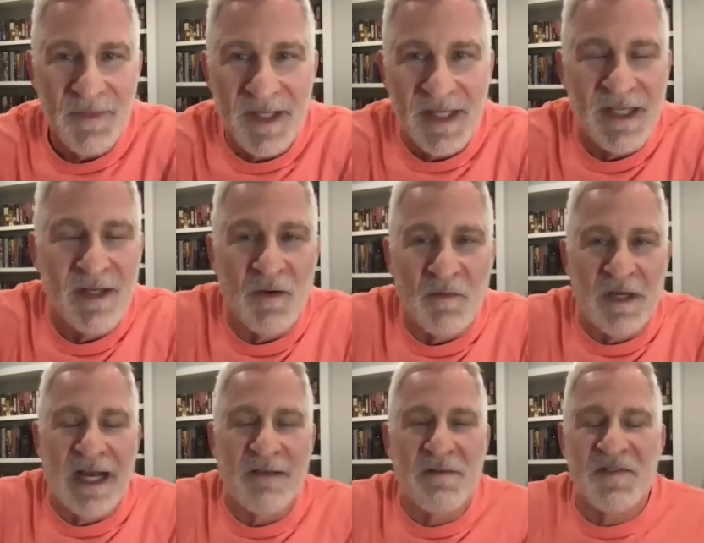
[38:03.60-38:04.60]
You know,
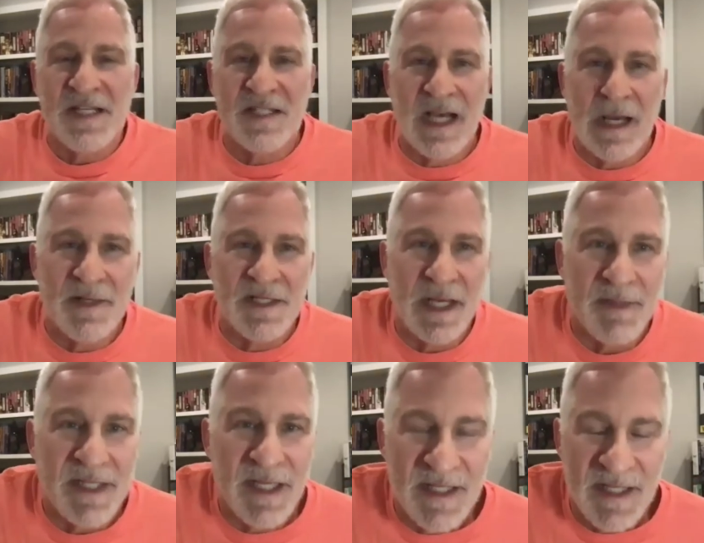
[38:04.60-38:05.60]
we've seen time and time
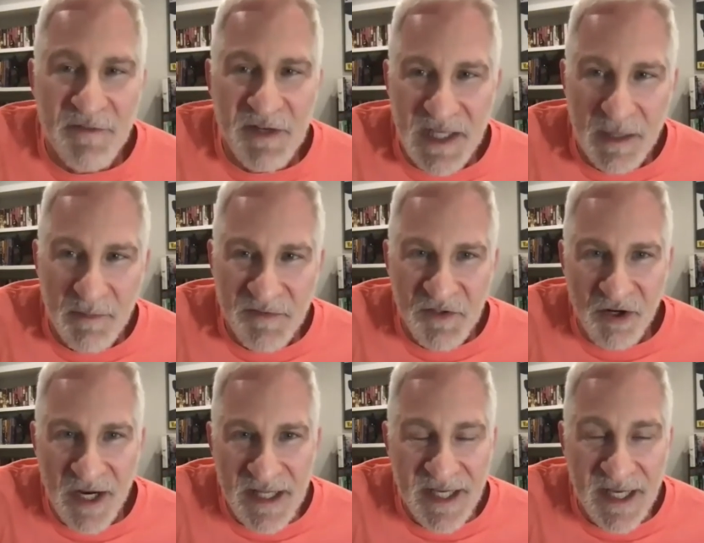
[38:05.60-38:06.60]
again that every time we've
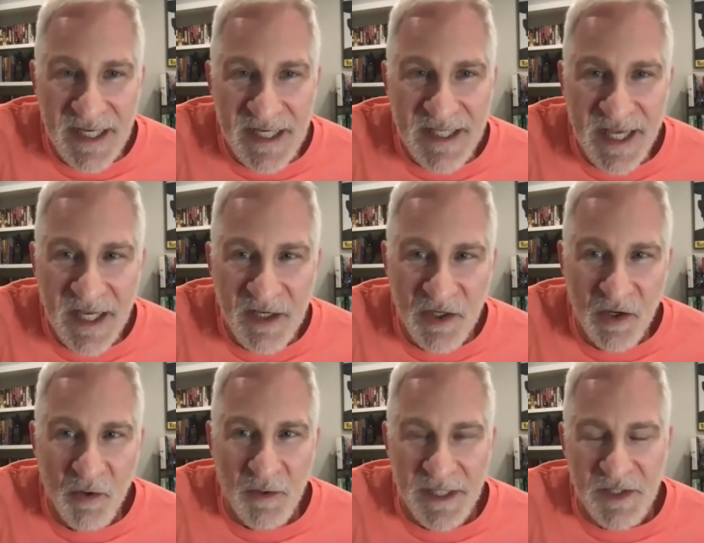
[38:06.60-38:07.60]
tried that, he's had
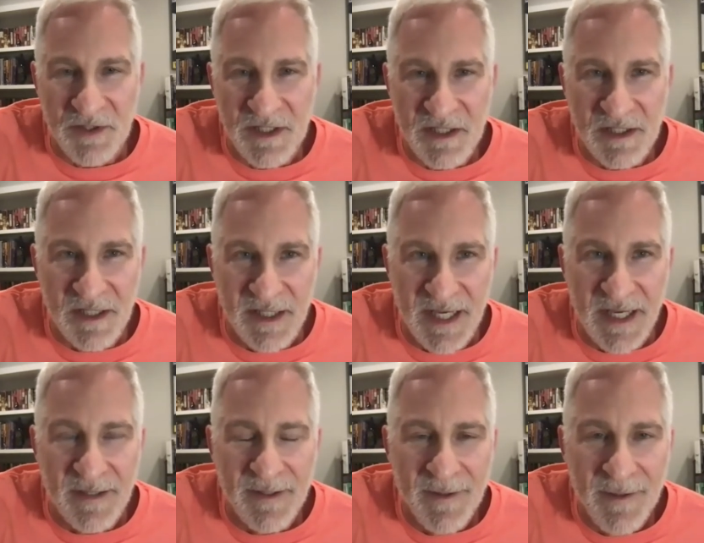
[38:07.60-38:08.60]
no interest in that.
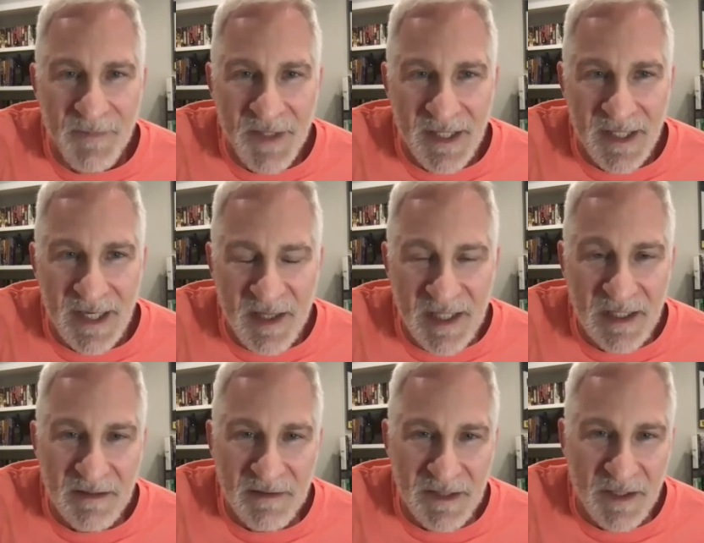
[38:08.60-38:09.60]
And I think,
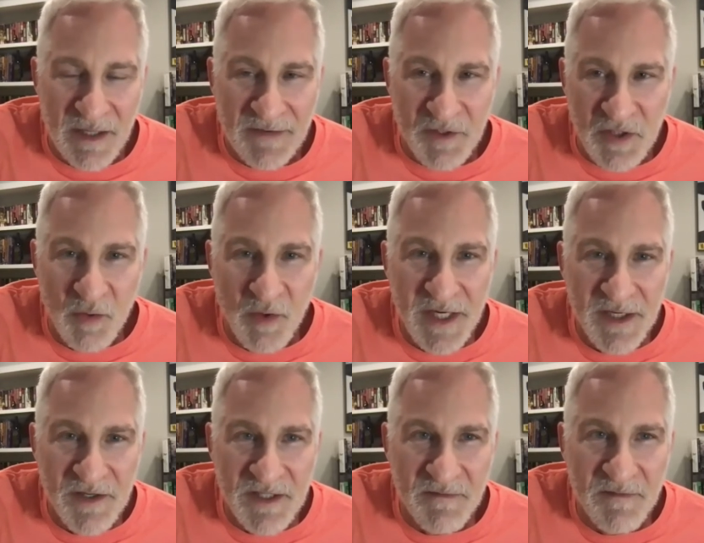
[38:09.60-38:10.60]
you know, after 20
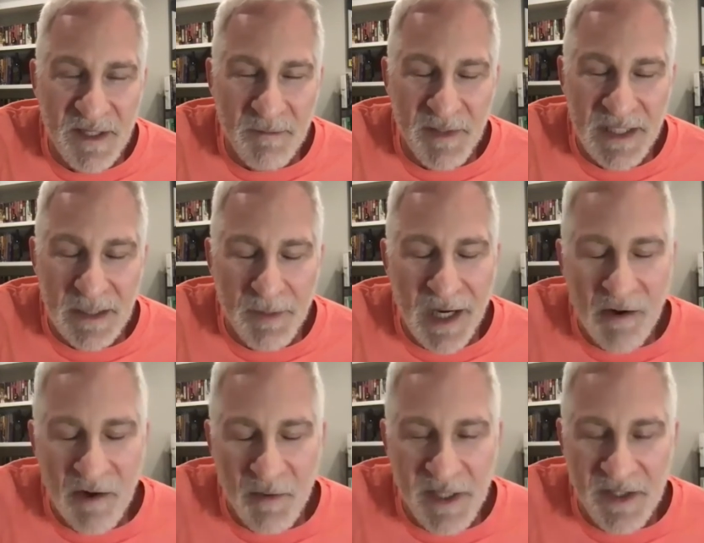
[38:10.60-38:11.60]
years of him being in
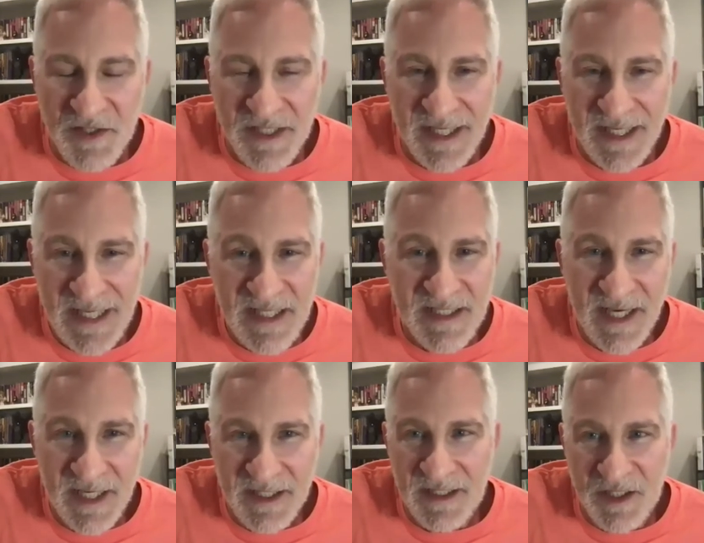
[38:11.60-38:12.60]
power, we understand he's
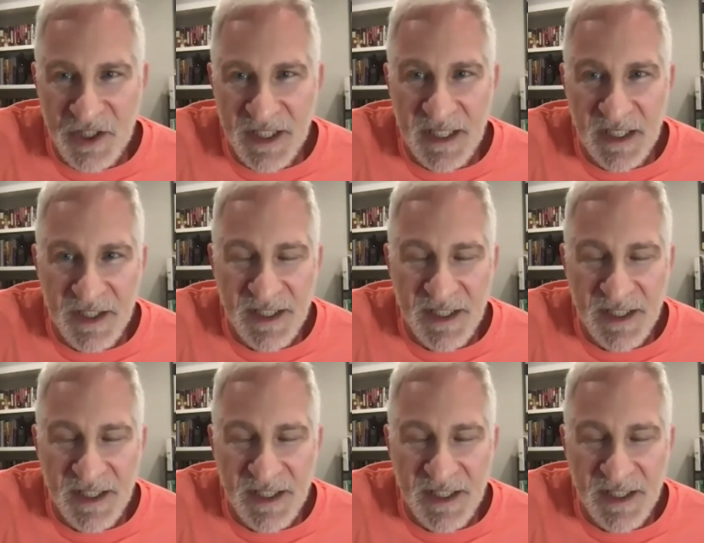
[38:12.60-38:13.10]
not going to change.